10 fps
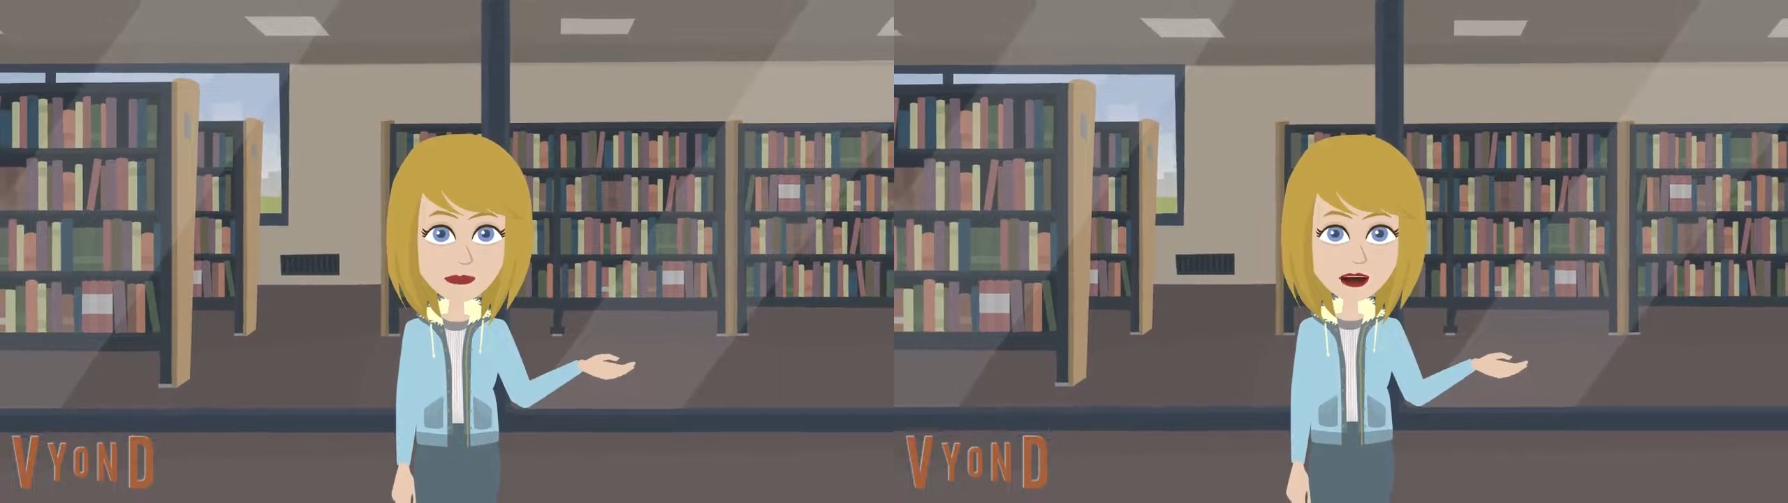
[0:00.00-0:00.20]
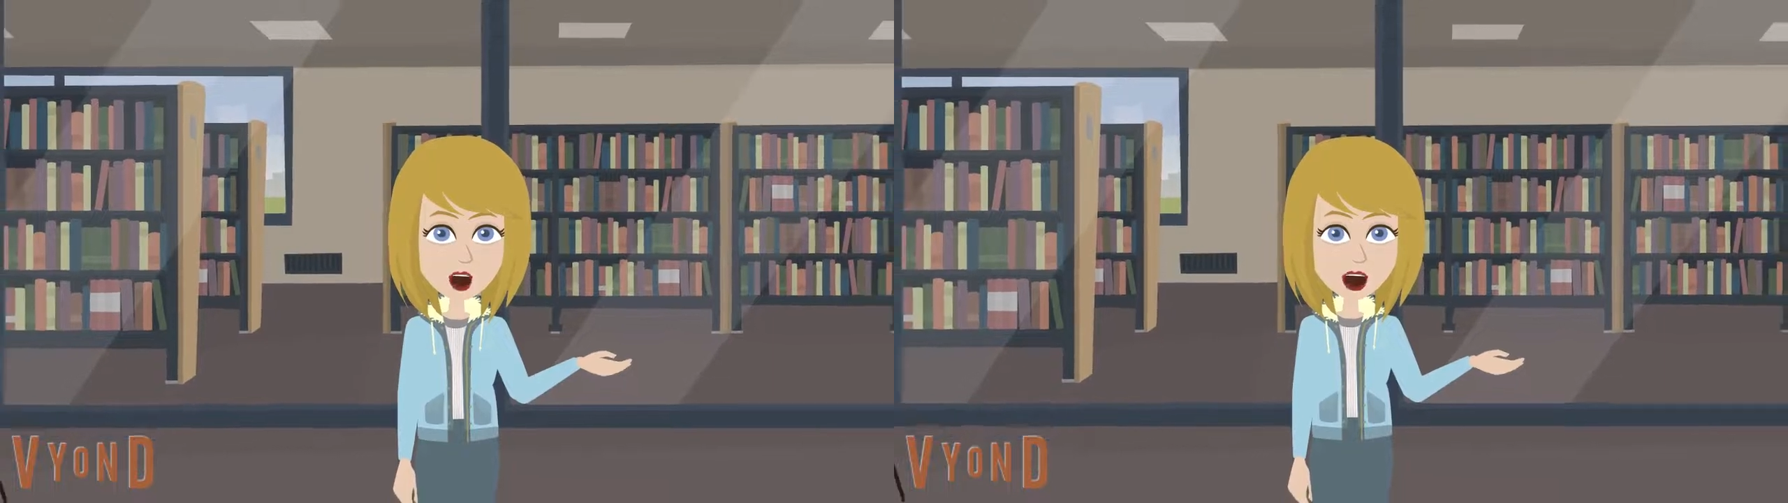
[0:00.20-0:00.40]

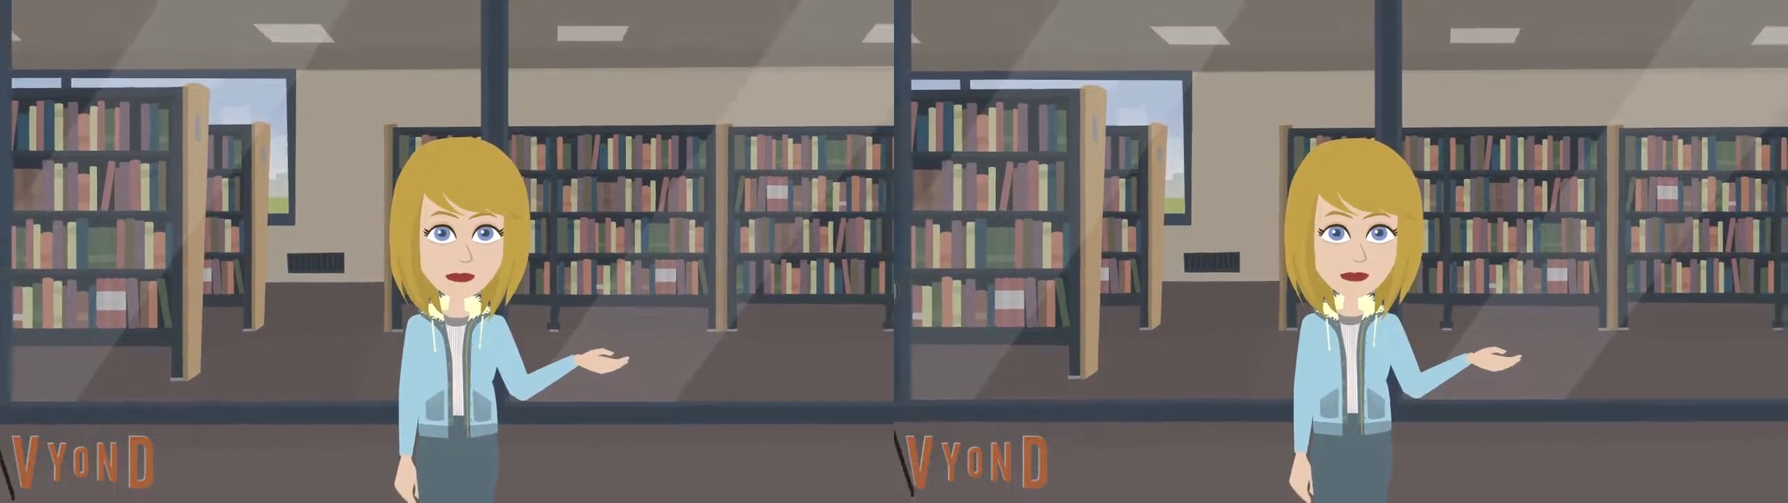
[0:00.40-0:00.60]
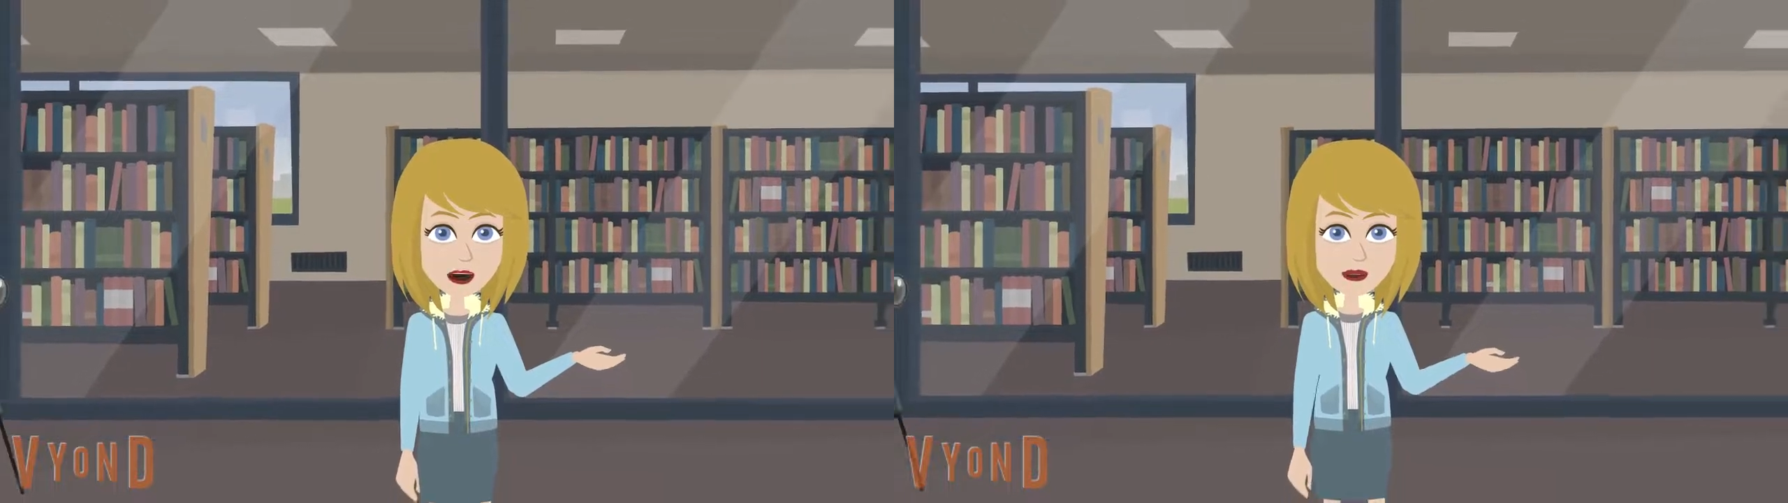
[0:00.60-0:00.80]

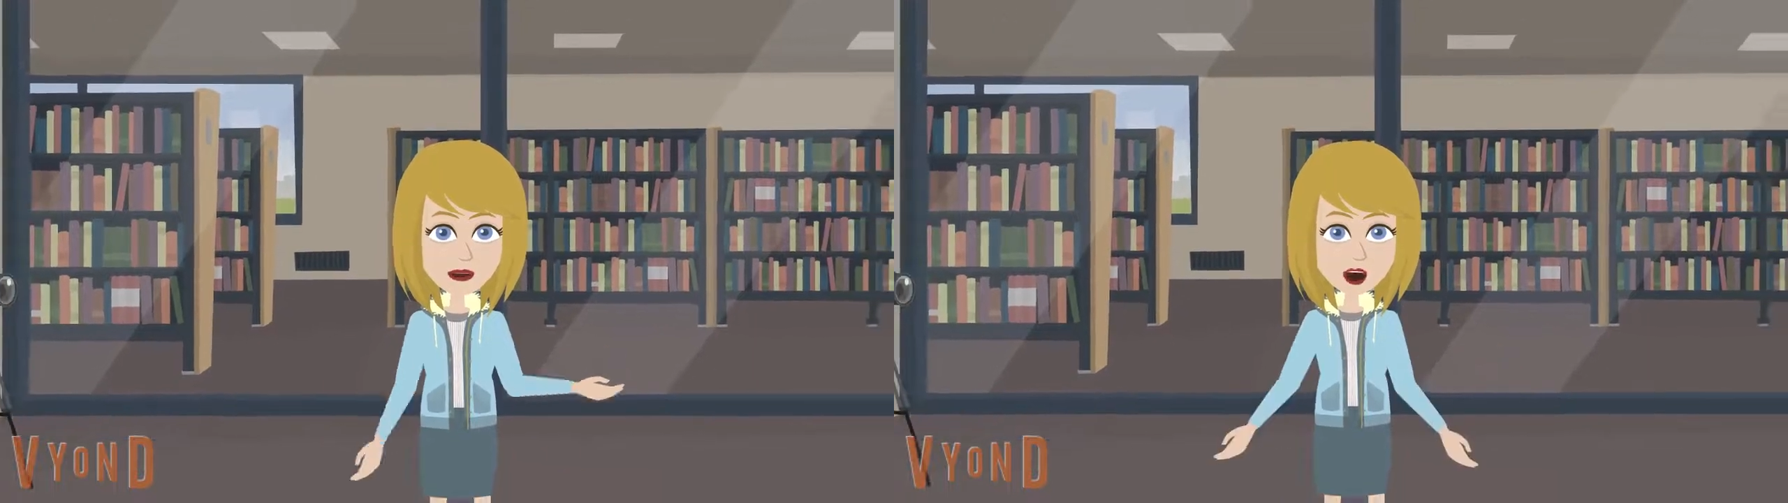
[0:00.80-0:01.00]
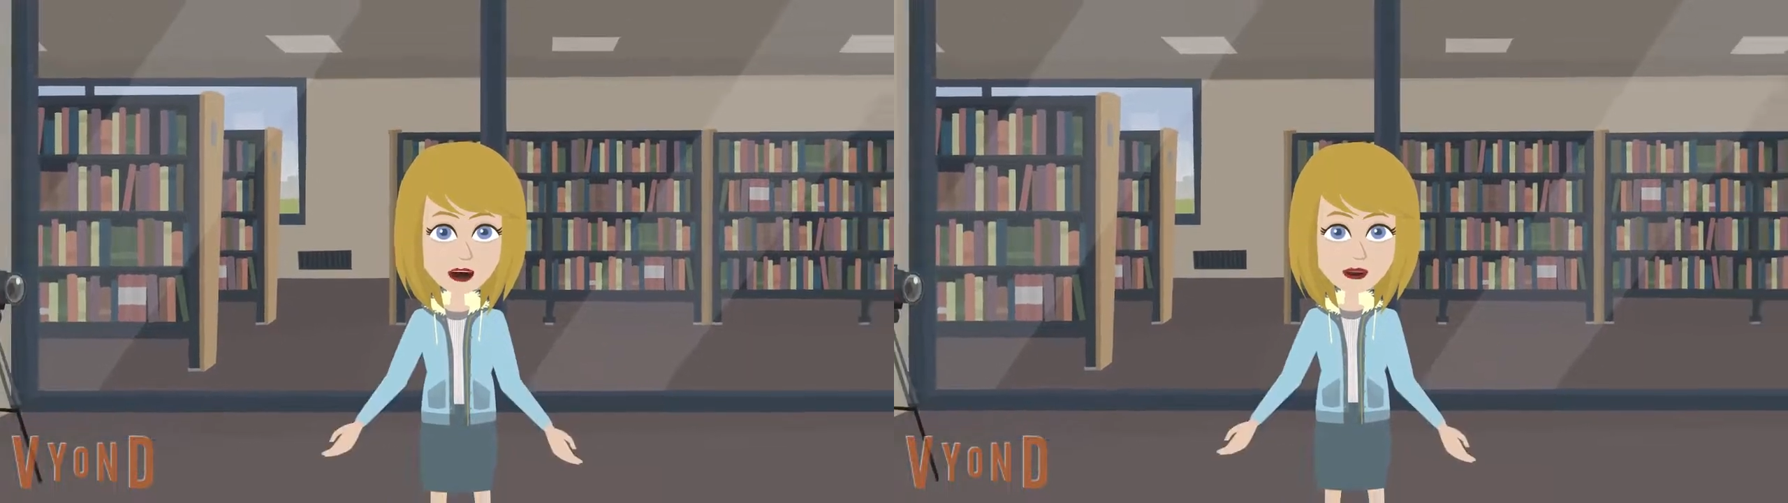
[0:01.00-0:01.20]
techniques and its
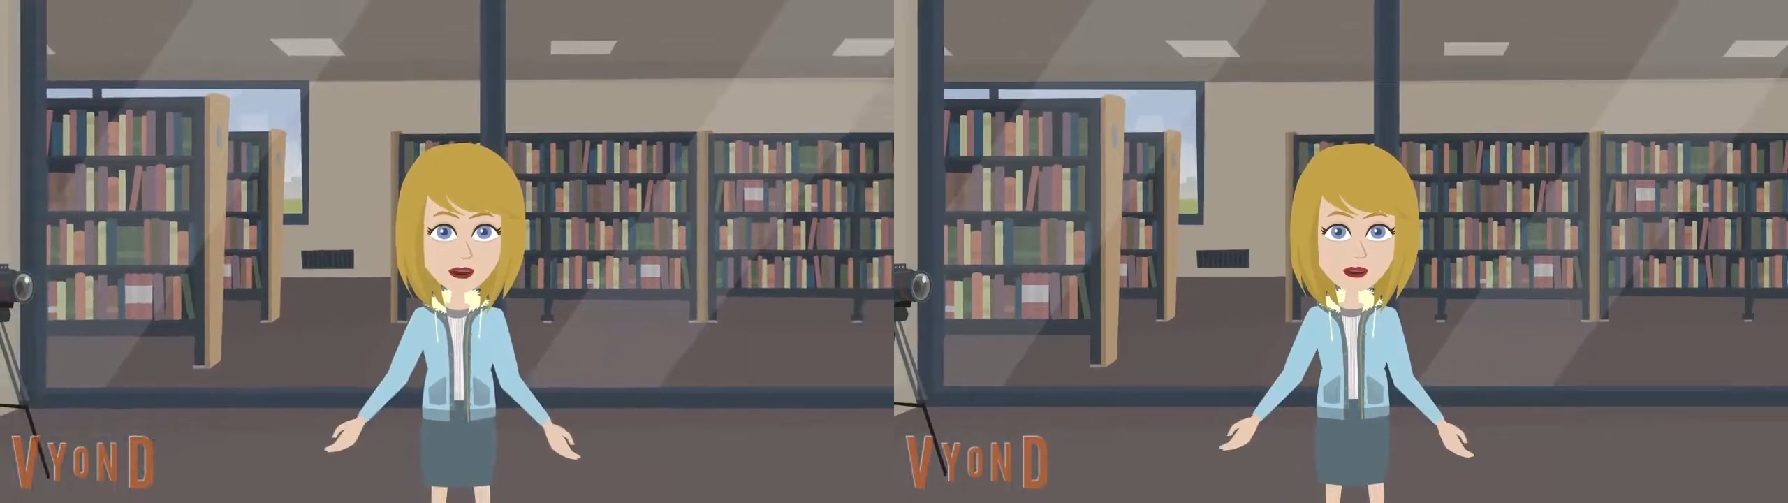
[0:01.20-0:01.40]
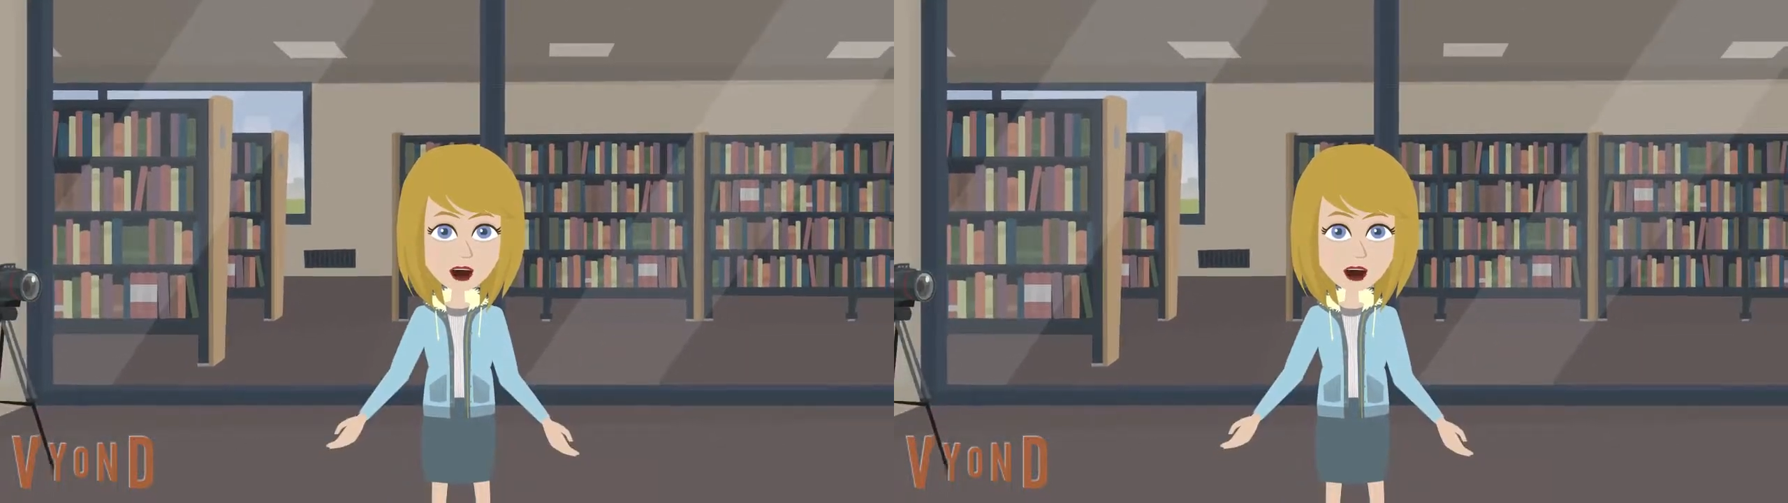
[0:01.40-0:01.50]
market